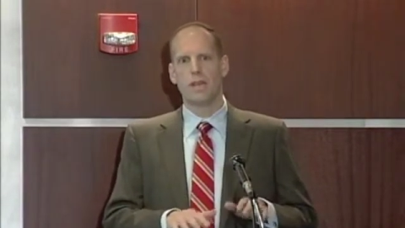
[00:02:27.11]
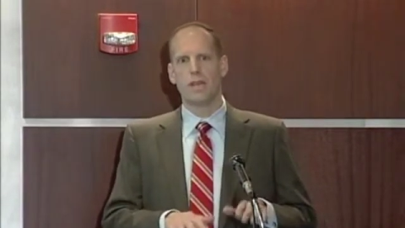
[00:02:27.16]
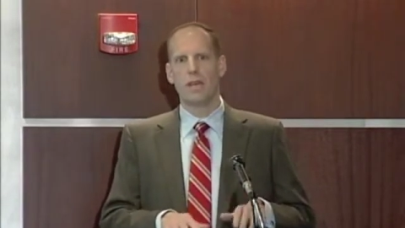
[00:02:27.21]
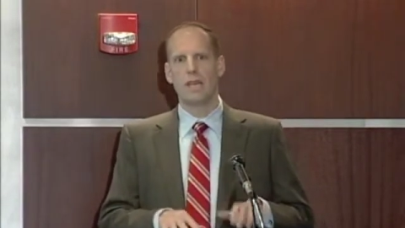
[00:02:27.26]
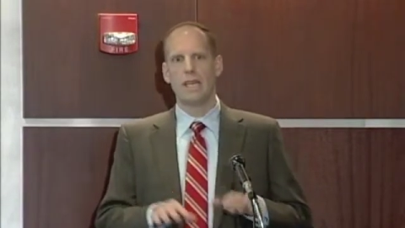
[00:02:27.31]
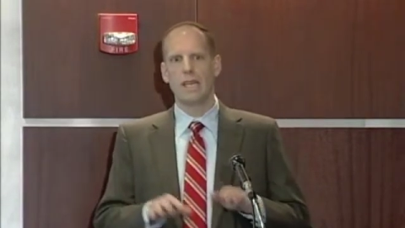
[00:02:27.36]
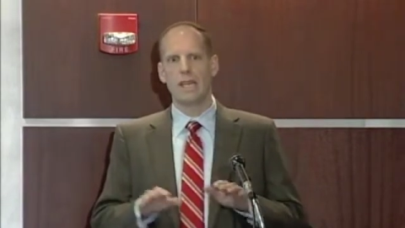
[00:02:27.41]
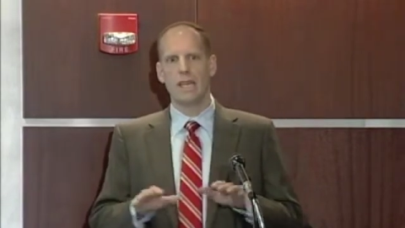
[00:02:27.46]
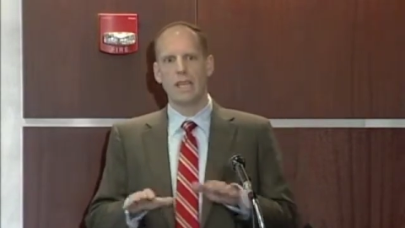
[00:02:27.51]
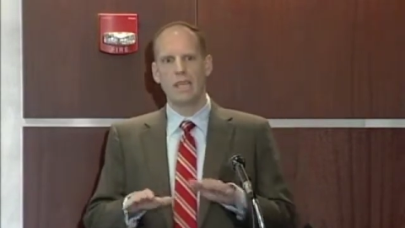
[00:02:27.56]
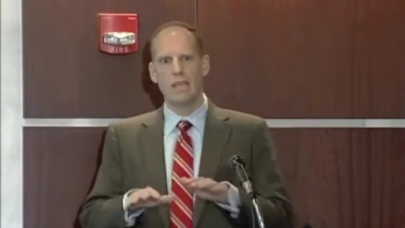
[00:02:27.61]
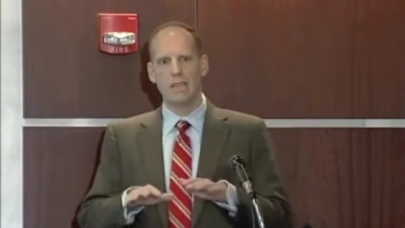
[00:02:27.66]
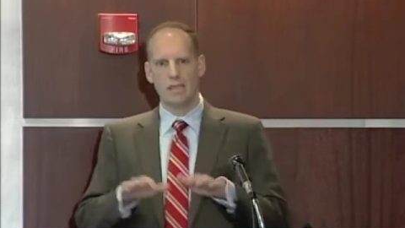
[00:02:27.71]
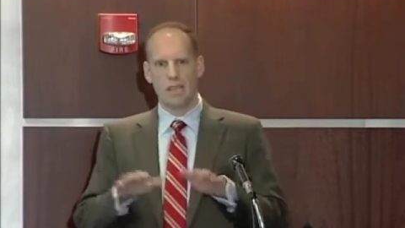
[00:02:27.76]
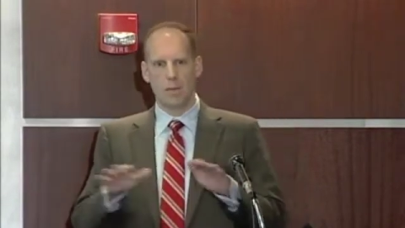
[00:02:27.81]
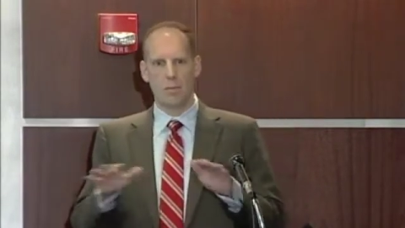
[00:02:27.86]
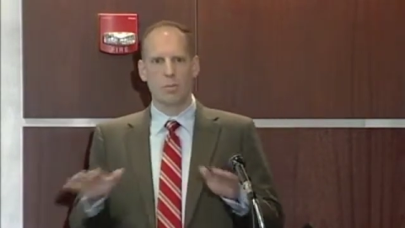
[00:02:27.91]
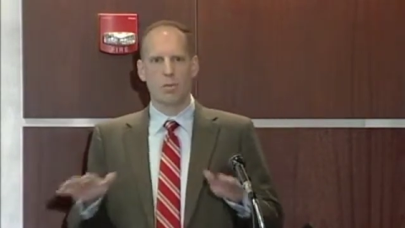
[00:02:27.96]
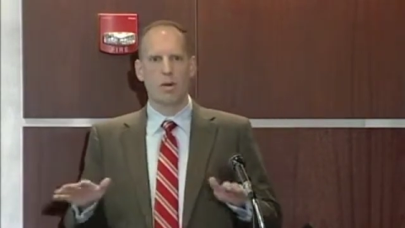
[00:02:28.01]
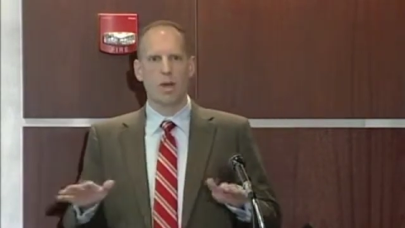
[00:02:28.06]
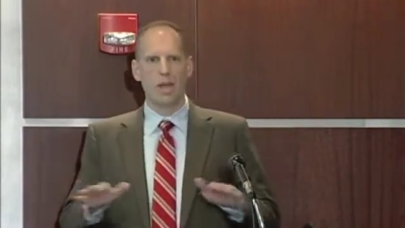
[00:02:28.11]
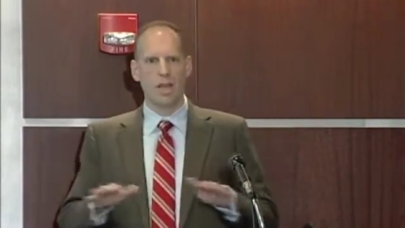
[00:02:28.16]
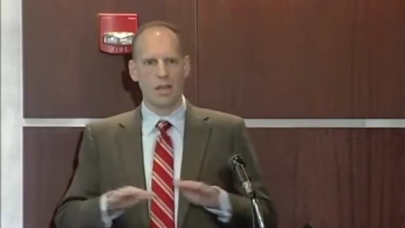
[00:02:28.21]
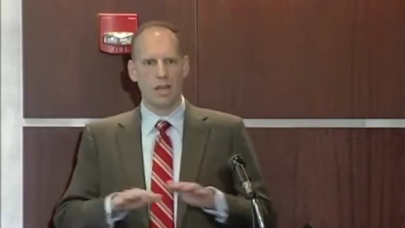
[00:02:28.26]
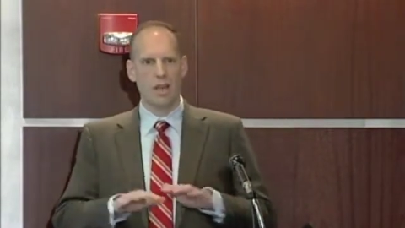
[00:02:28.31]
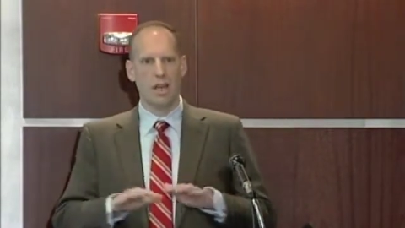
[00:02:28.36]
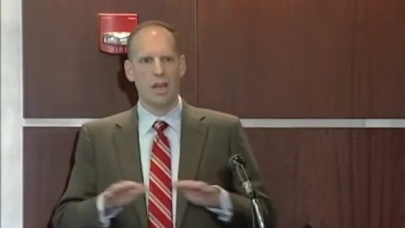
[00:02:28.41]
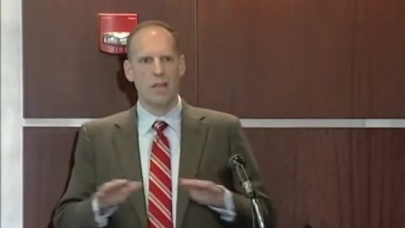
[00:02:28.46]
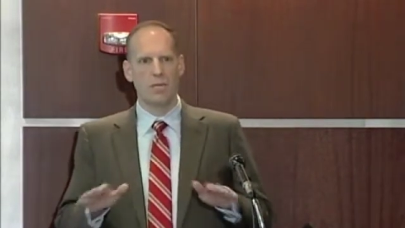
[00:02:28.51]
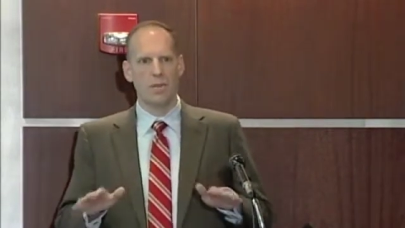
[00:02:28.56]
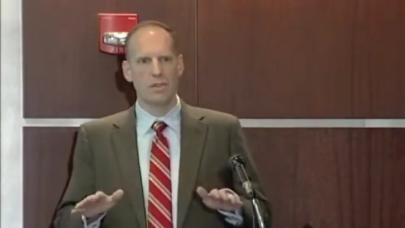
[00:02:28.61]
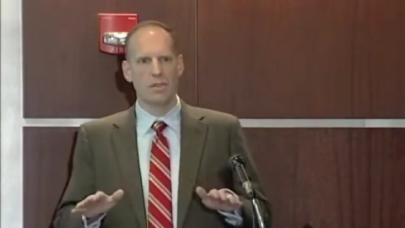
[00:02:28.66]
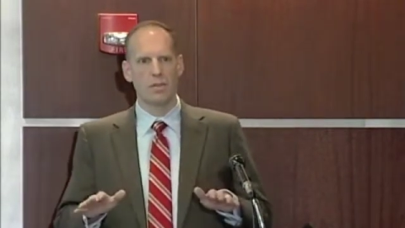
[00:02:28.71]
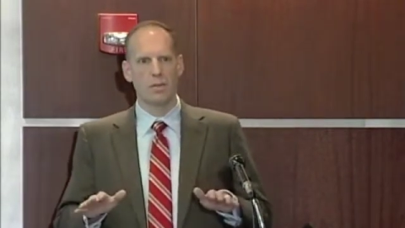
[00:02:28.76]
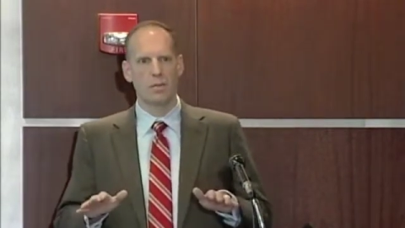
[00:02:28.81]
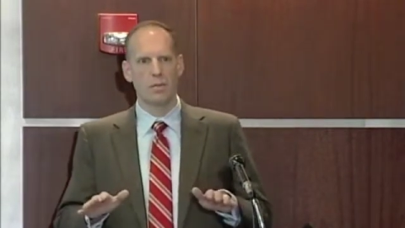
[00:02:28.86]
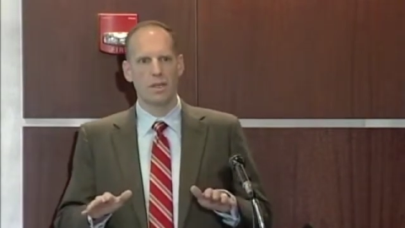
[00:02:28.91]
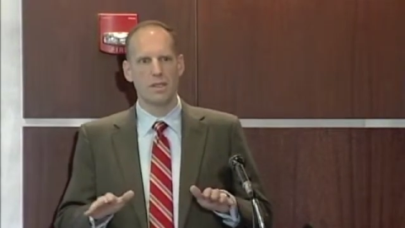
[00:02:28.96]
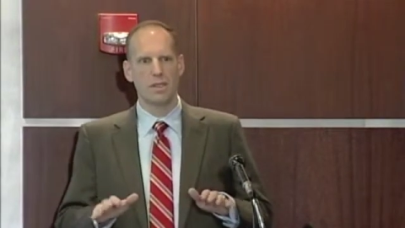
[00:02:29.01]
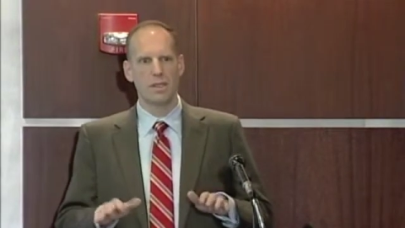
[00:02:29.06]
that it is a bright line
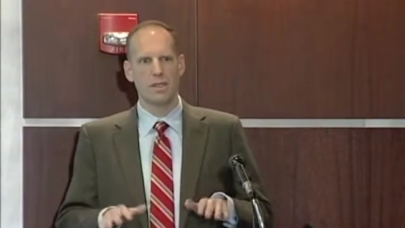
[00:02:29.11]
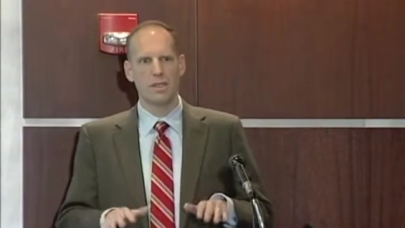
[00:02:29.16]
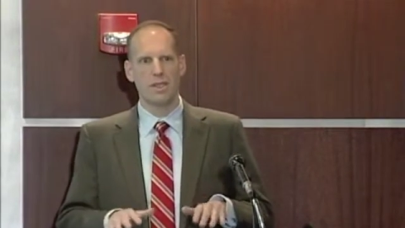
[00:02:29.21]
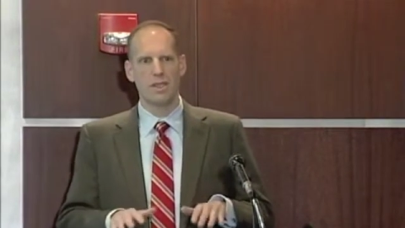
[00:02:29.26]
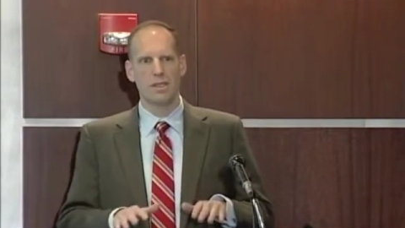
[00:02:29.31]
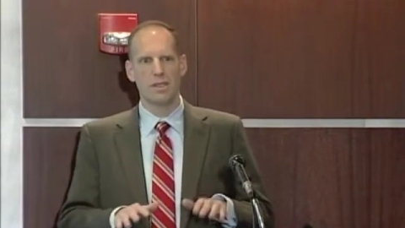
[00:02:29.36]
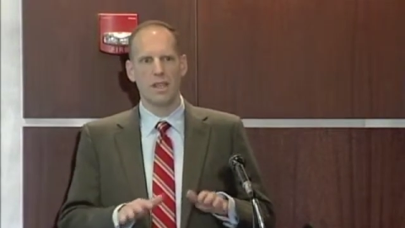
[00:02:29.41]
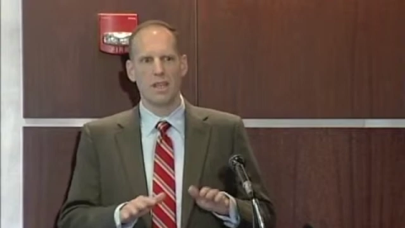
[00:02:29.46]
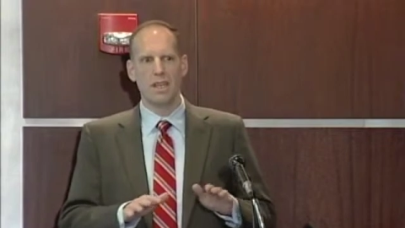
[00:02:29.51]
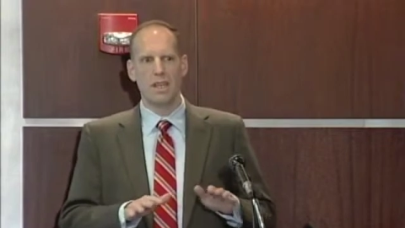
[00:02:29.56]
physical presence test.